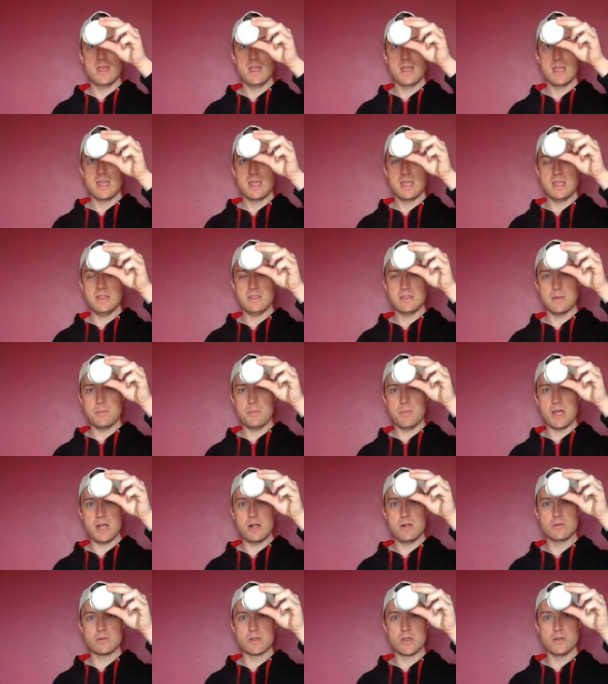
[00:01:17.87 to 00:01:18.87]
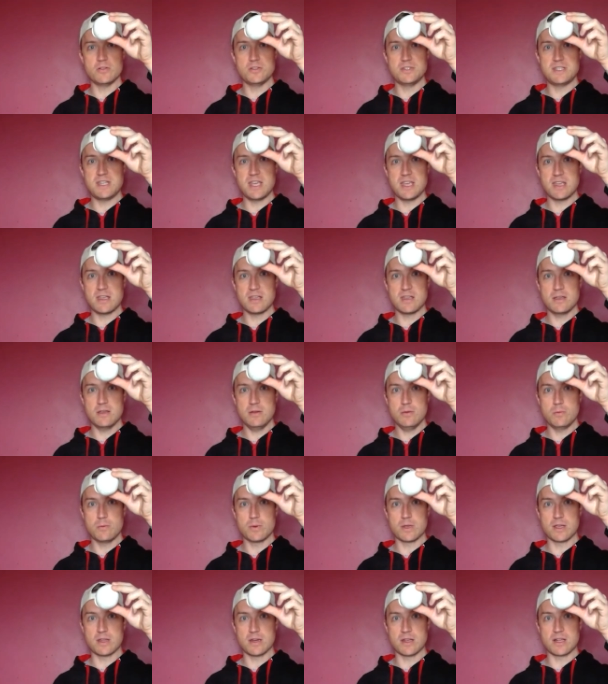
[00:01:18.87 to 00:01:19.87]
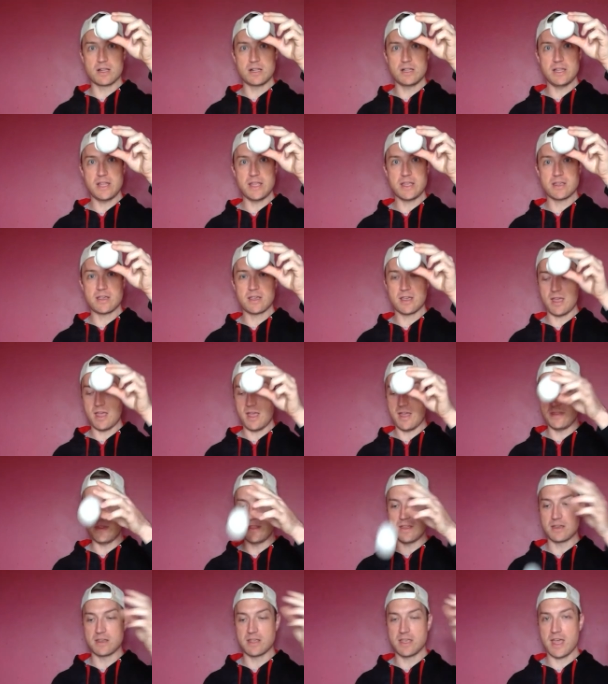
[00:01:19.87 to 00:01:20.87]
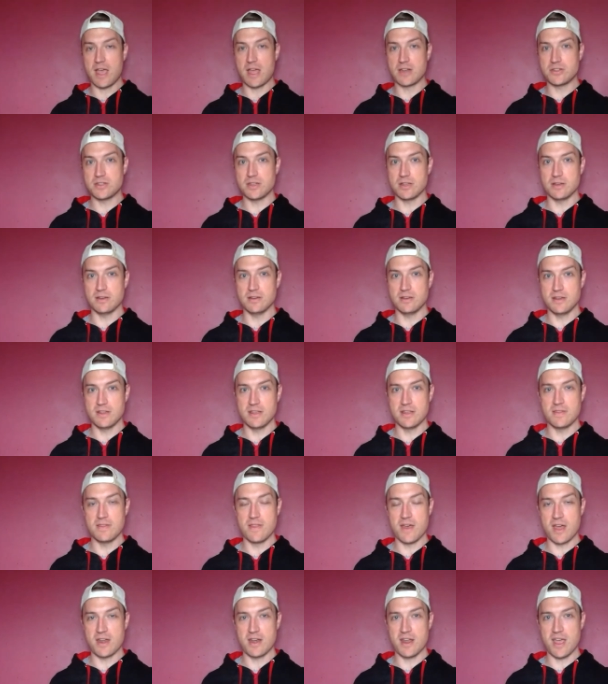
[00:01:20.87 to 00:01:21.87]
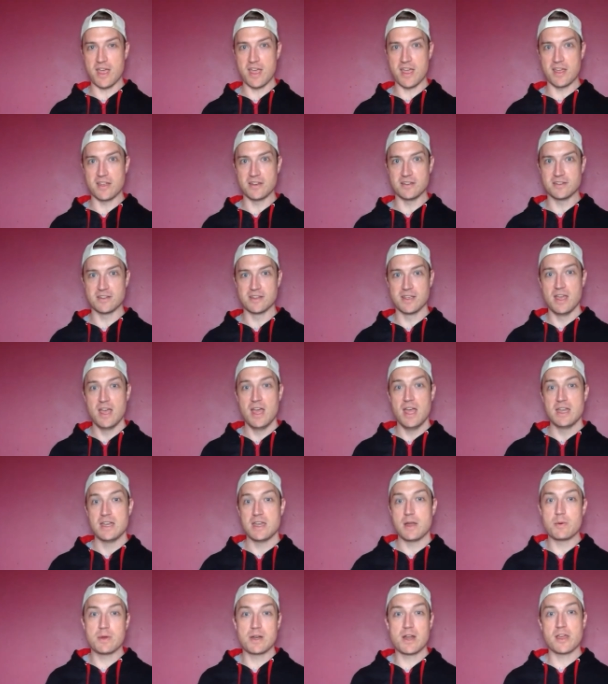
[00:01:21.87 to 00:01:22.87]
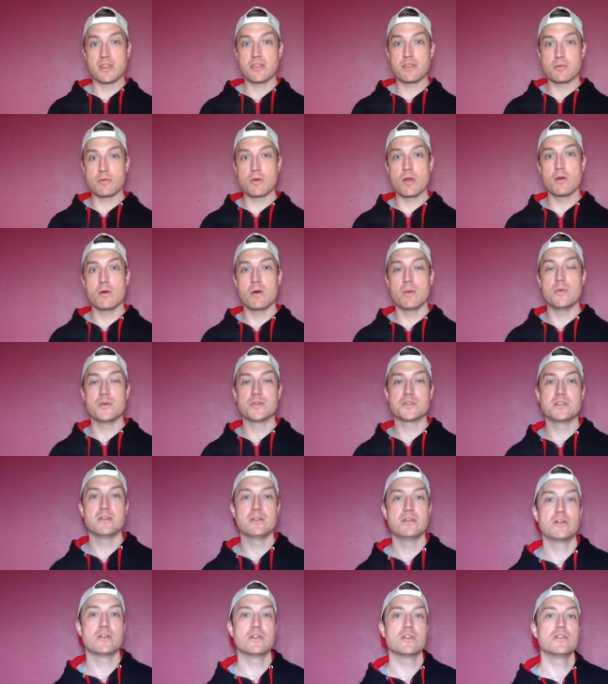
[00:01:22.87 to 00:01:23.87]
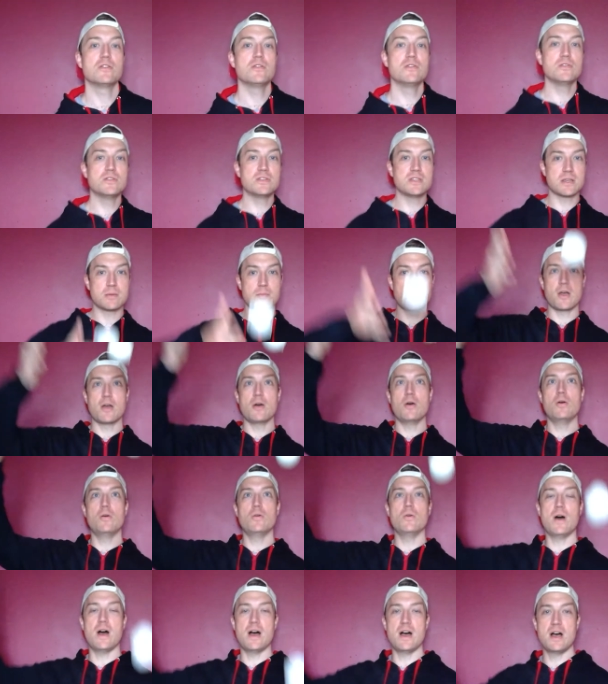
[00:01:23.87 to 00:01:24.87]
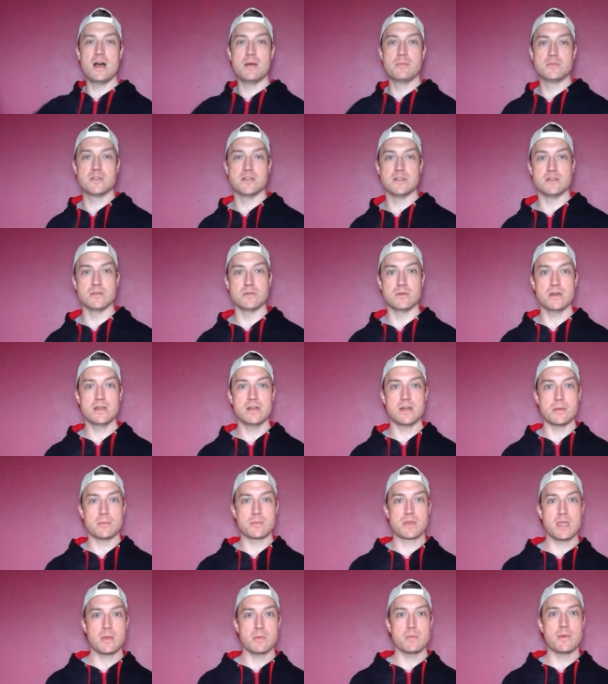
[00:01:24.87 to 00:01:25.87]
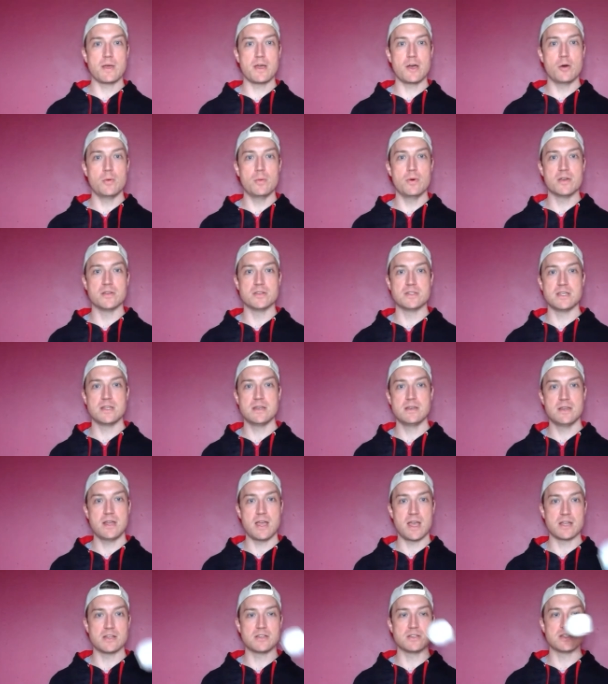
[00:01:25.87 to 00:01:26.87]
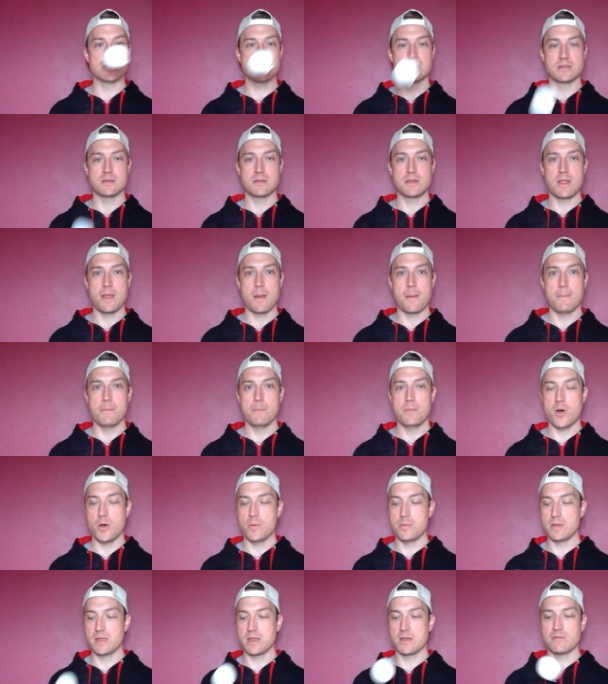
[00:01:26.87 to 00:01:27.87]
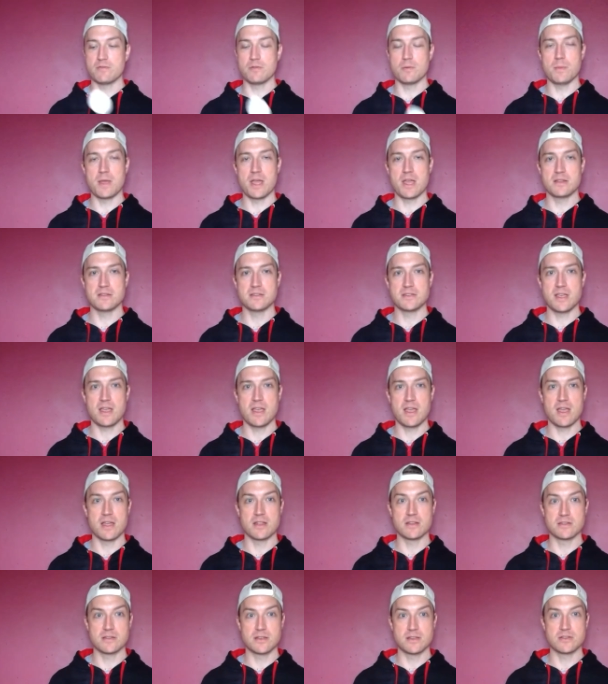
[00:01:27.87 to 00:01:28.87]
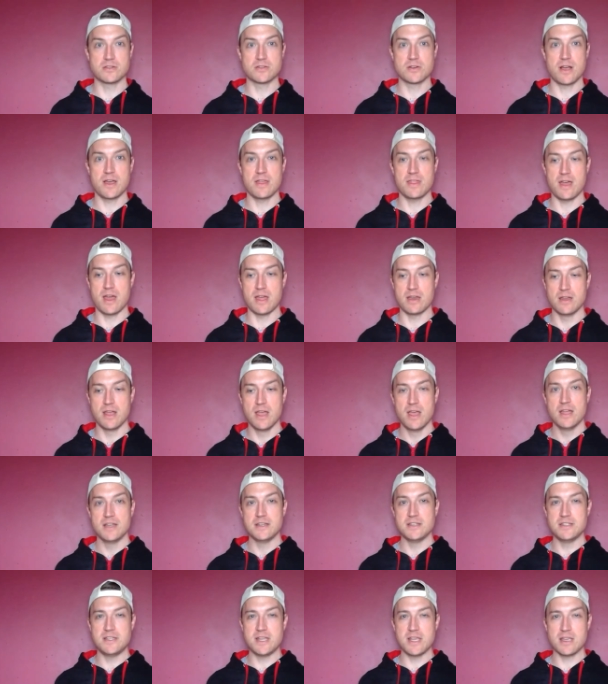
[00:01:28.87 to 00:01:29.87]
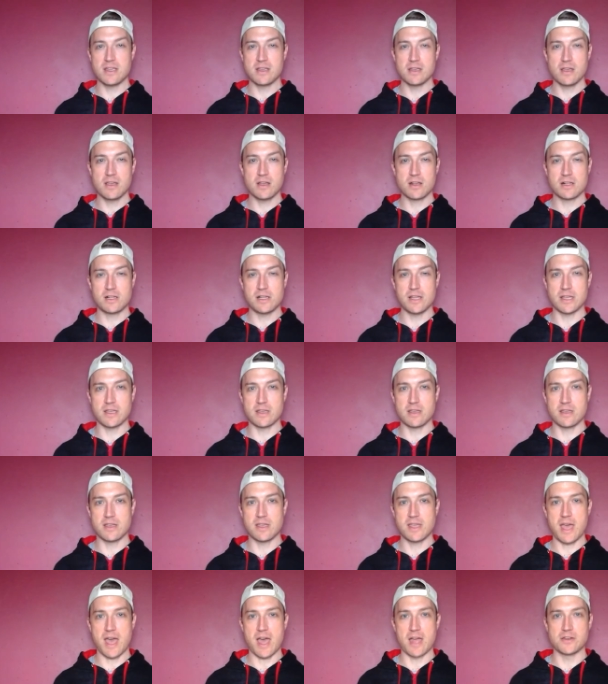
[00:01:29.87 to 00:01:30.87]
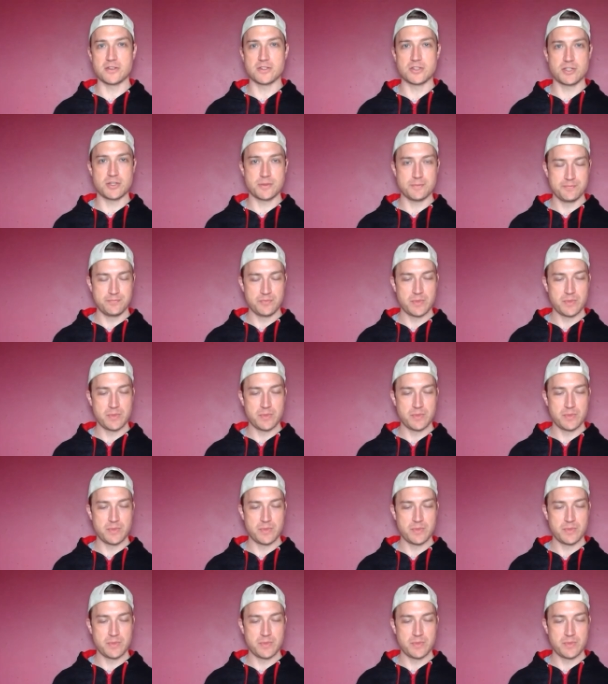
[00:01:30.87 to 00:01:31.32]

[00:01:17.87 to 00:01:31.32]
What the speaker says: hit the bell, go ding, we're going to click and then catch it in that hand. Now when I throw, I'm also not using my whole arm to do it. I'm keeping my elbows in and just popping it from hand to hand. So let's try that. Ding, click, catch.